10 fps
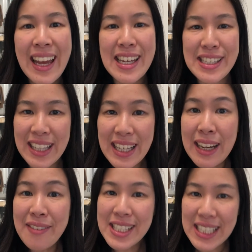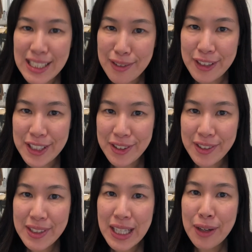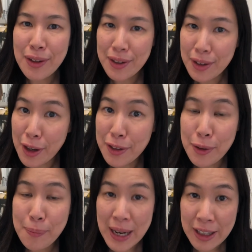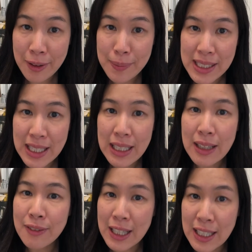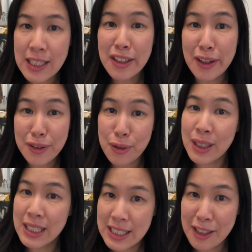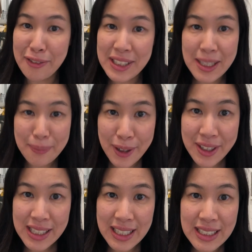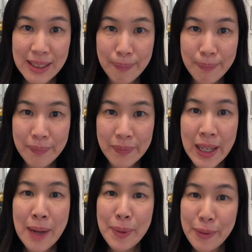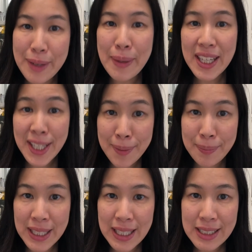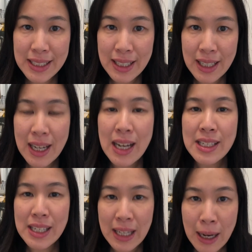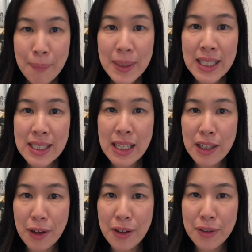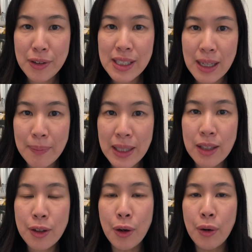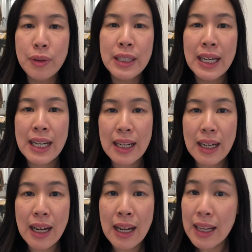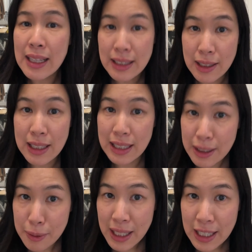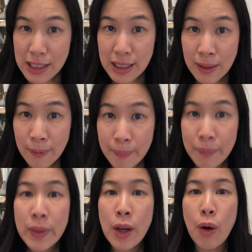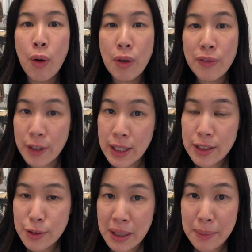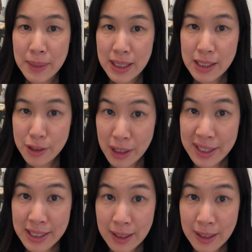So that covers individuals who go through bankruptcy if they need to go through an insolvency process. But what about companies? So companies can go through something called either a liquidation or a voluntary administration.